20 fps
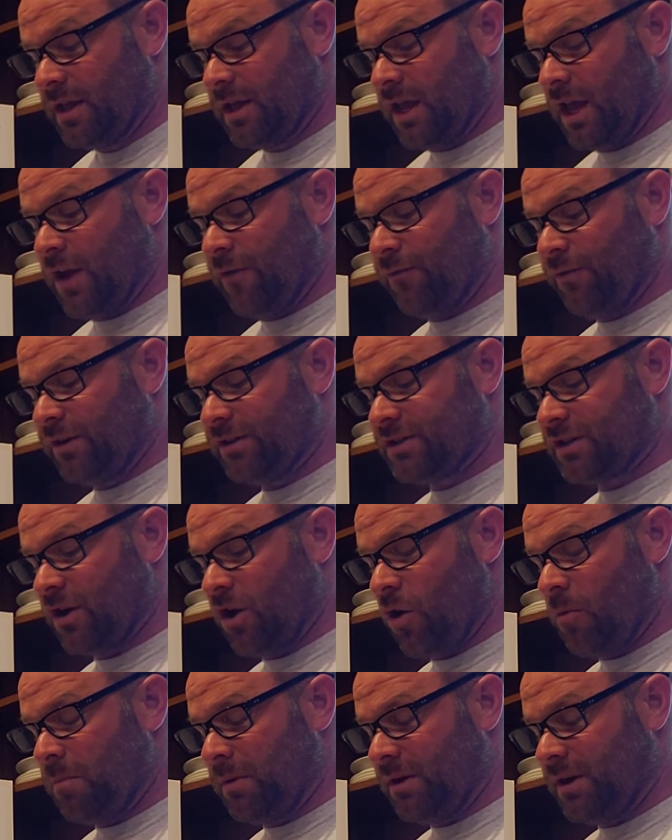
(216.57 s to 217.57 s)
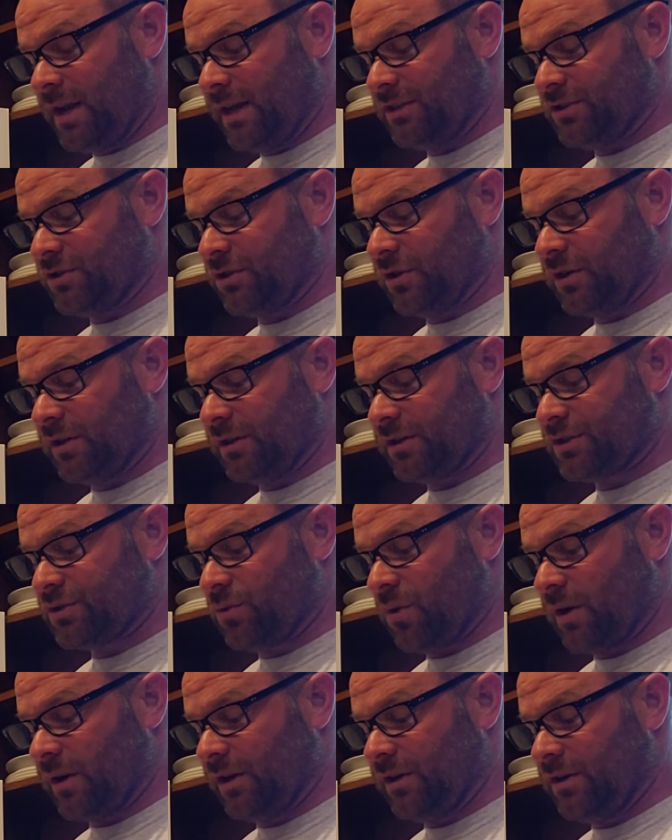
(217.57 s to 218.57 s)
If it is an open danger area, the
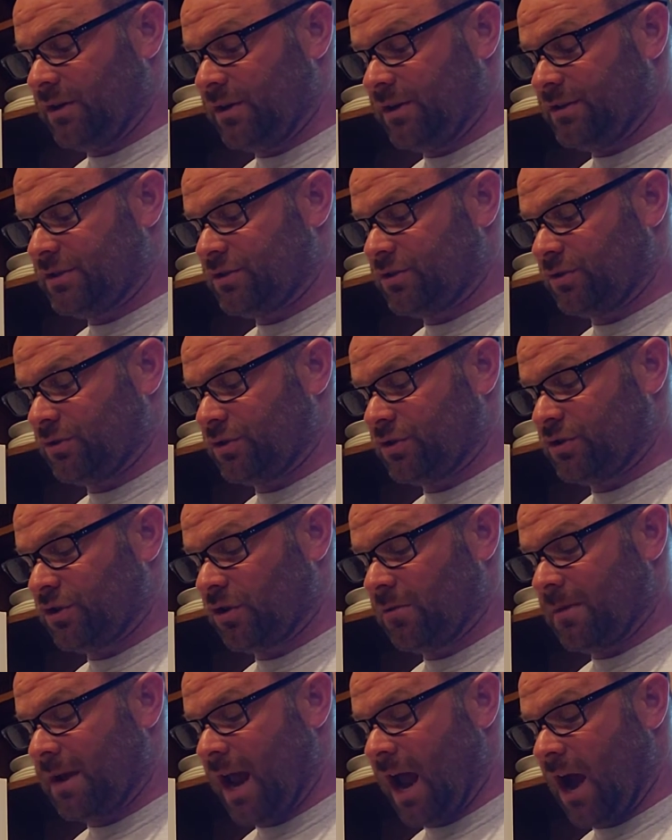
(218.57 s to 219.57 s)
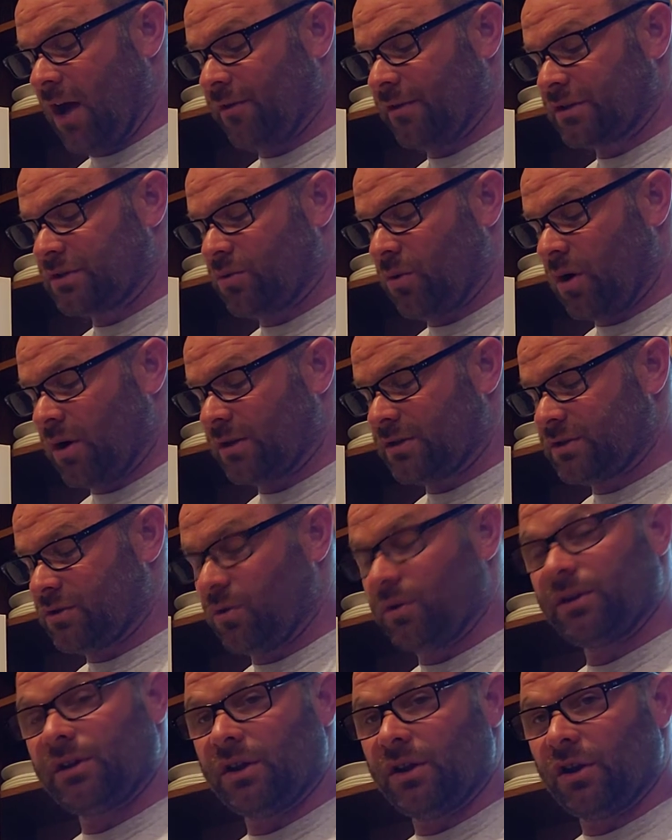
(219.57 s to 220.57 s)
squad leader needs to determine how the squad is
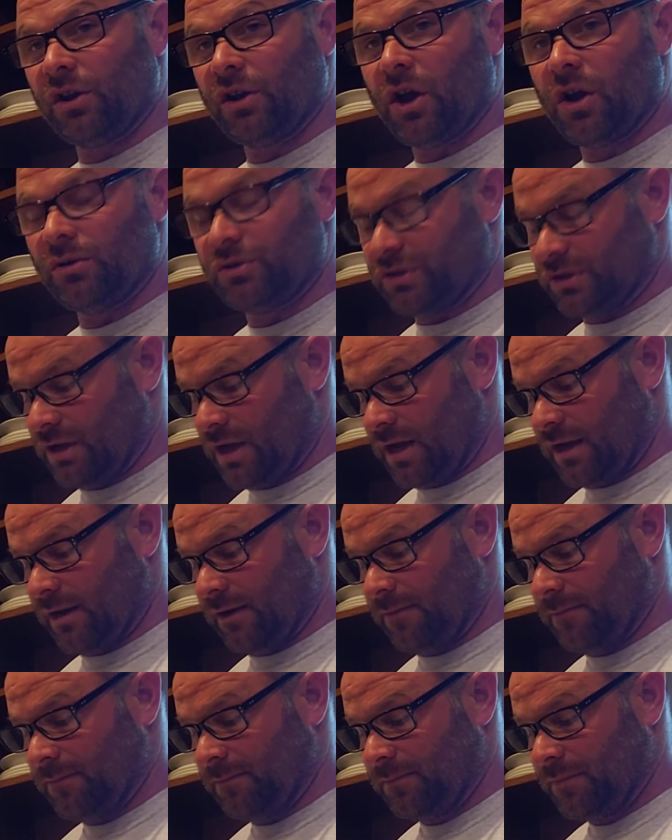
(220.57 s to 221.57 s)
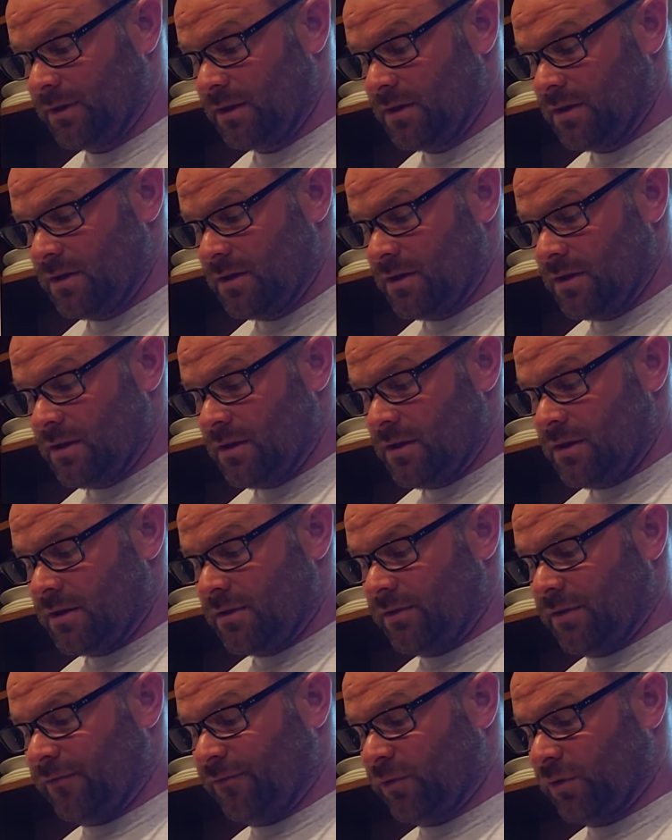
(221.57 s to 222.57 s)
going to negotiate it.
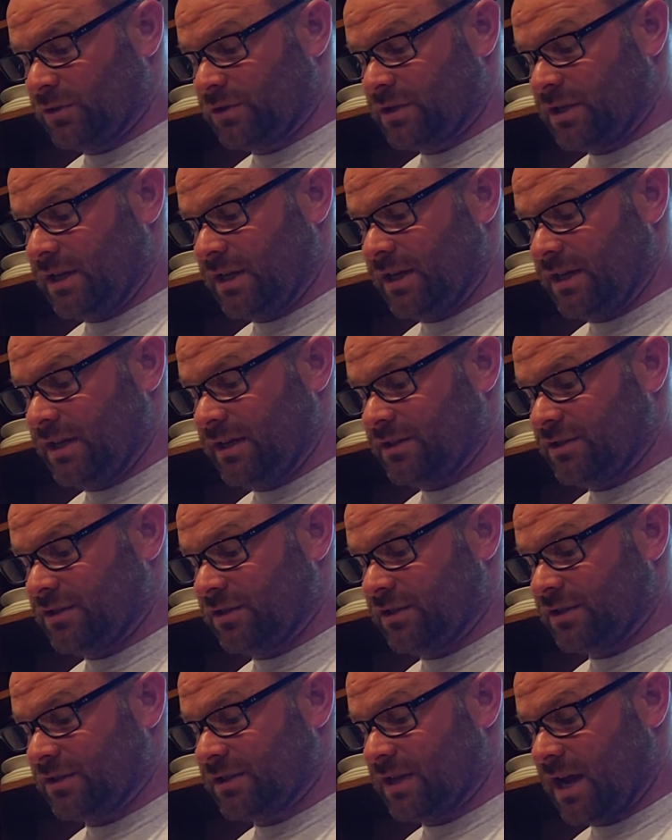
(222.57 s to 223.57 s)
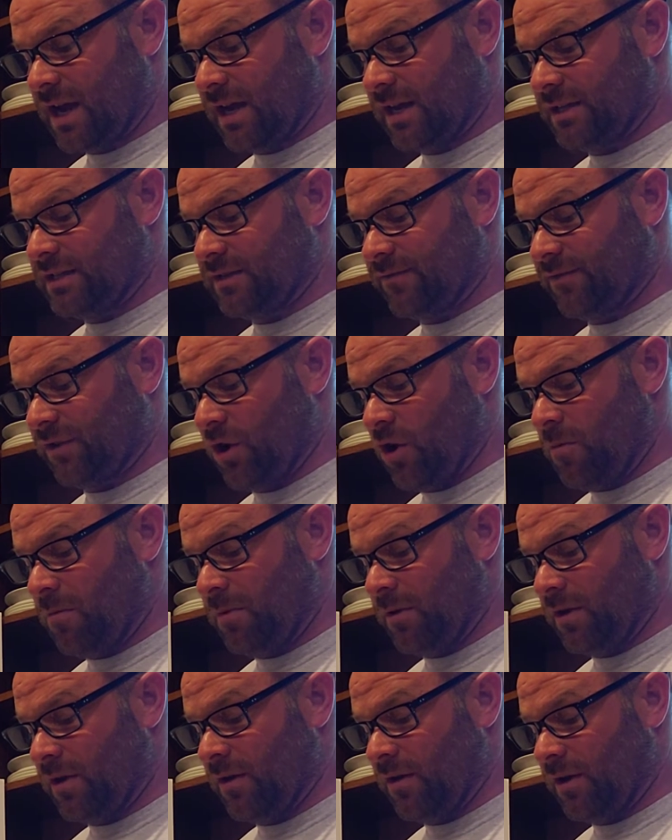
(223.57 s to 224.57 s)
The first thing he needs to decide is
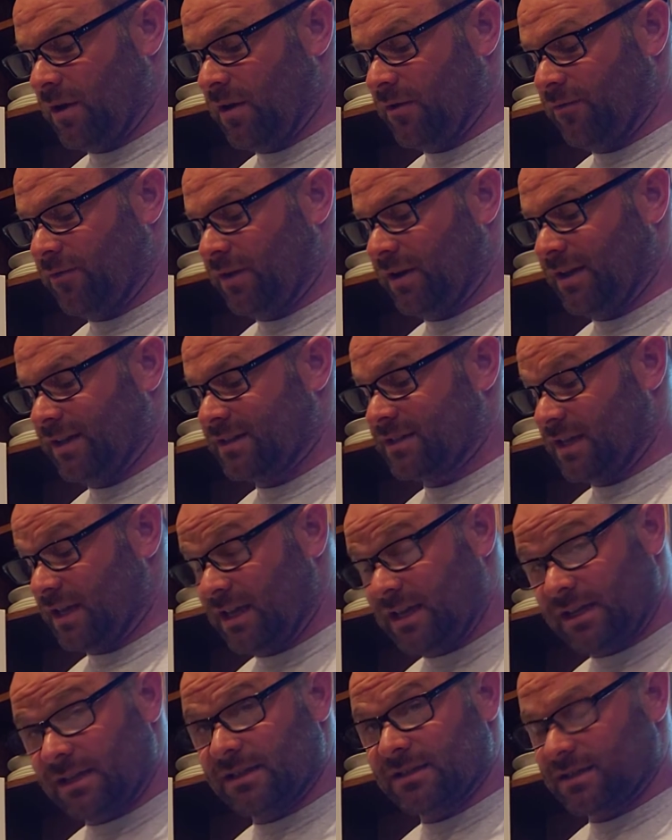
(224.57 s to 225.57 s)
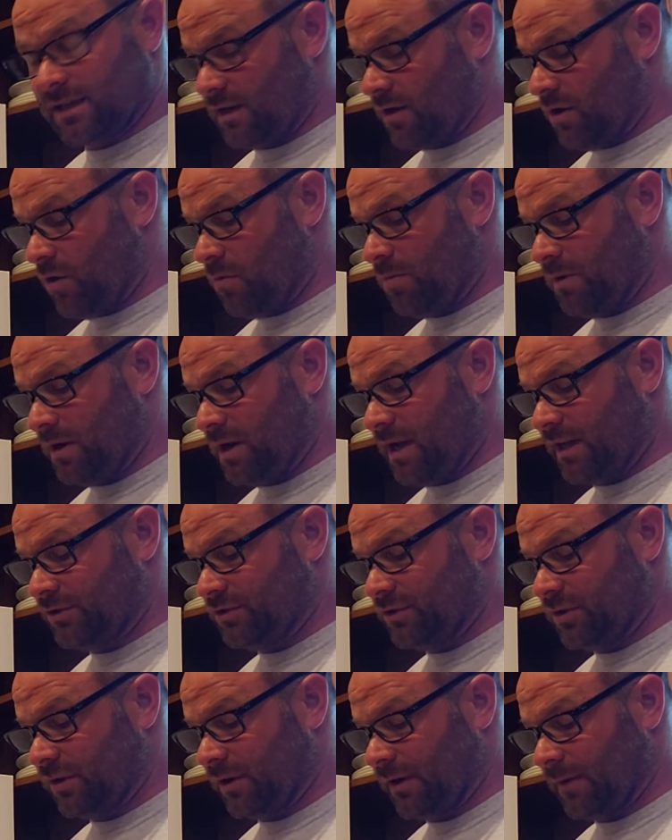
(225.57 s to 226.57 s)
if it is an open
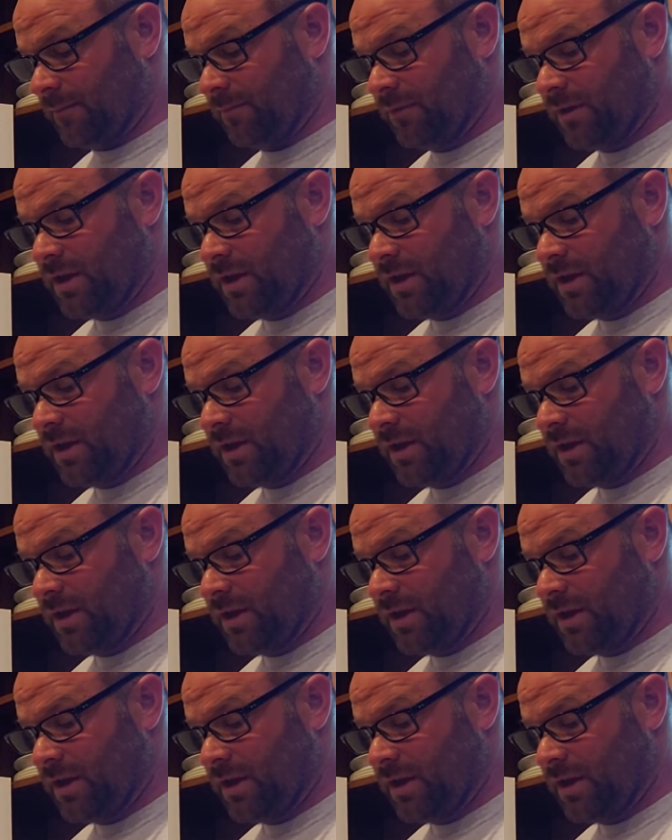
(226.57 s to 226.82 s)
danger area.